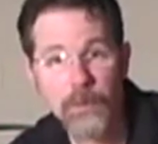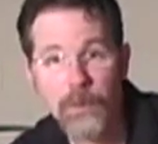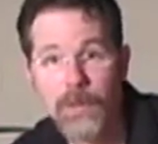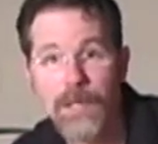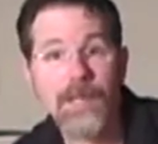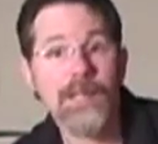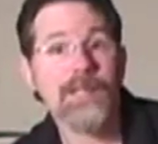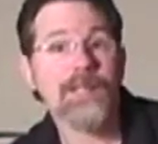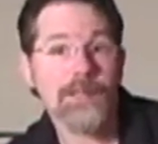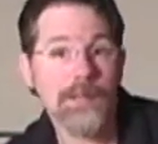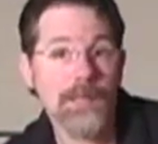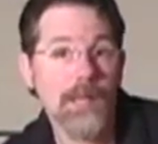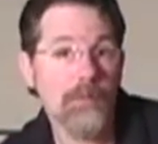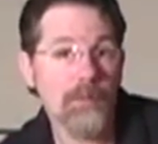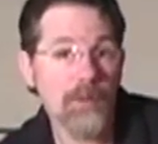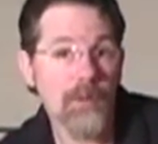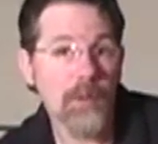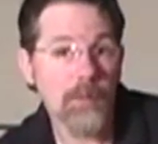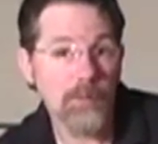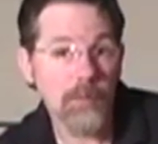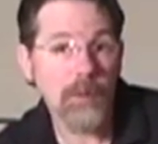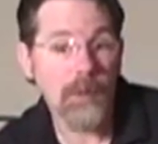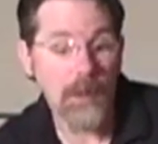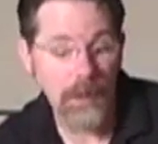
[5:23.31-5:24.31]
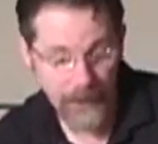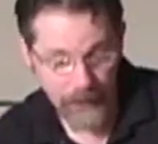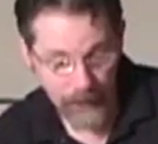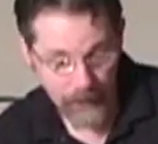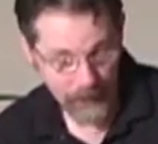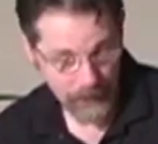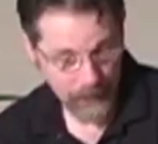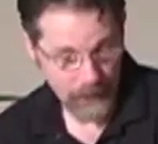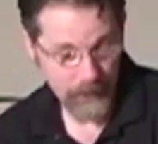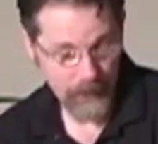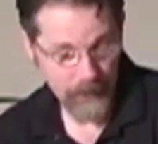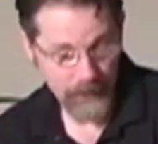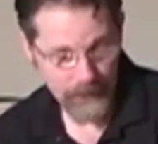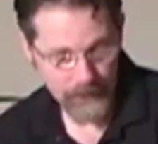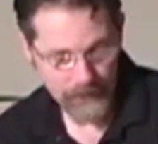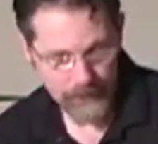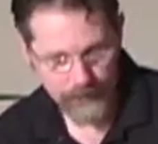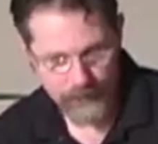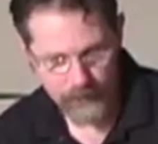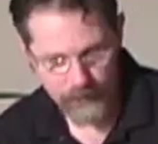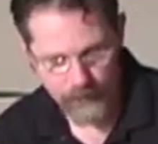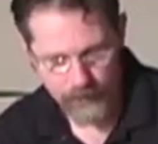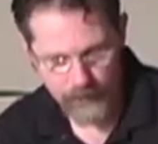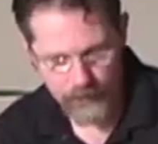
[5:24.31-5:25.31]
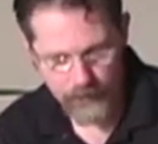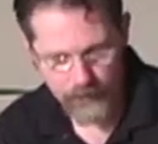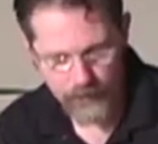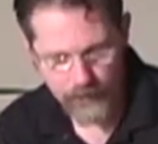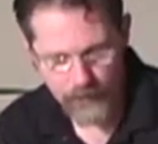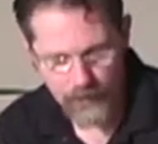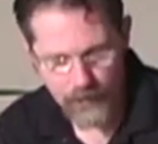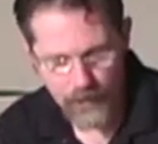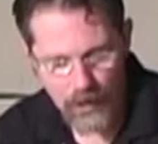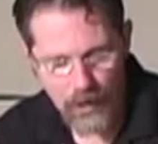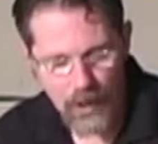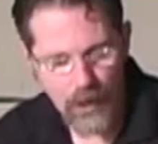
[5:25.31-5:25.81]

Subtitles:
had a seventh player in this situation,